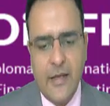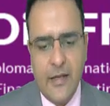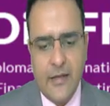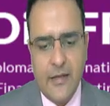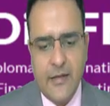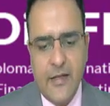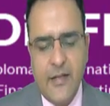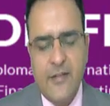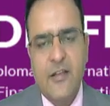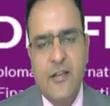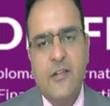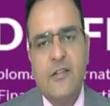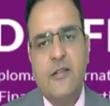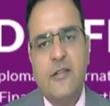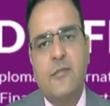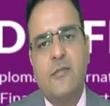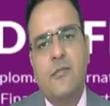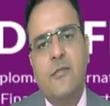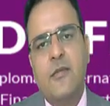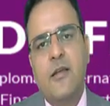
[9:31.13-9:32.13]
there is
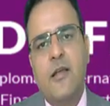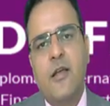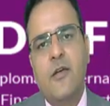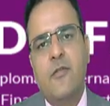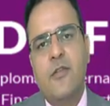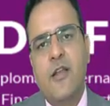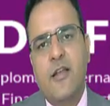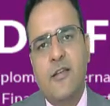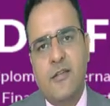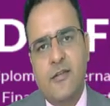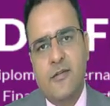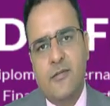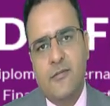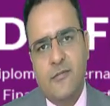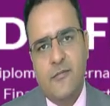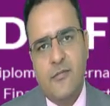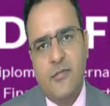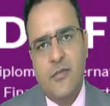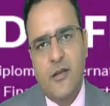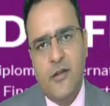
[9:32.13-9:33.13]
if
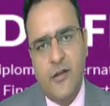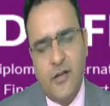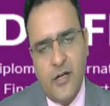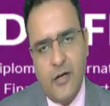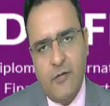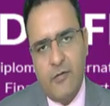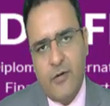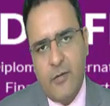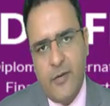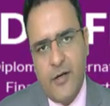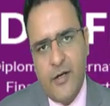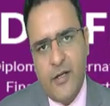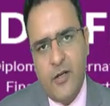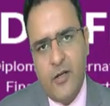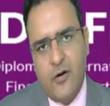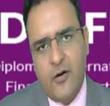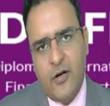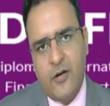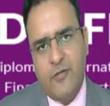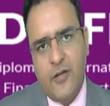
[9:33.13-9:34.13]
this recoverability
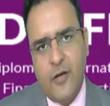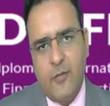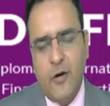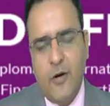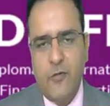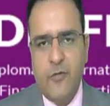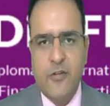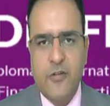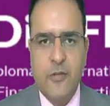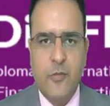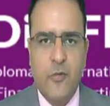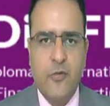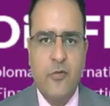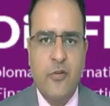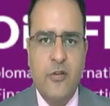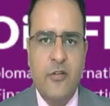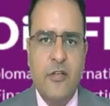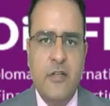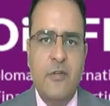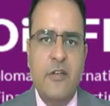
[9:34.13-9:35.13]
or if the amount we are supposed to
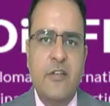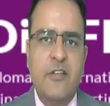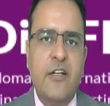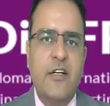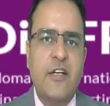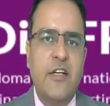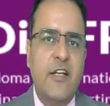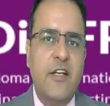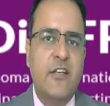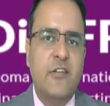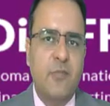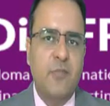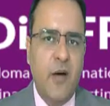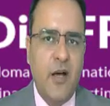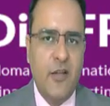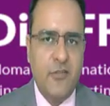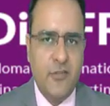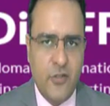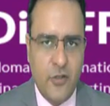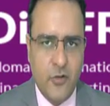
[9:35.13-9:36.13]
receive is 30 days
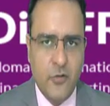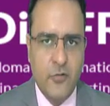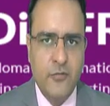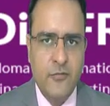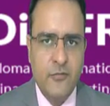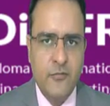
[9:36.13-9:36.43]
past due,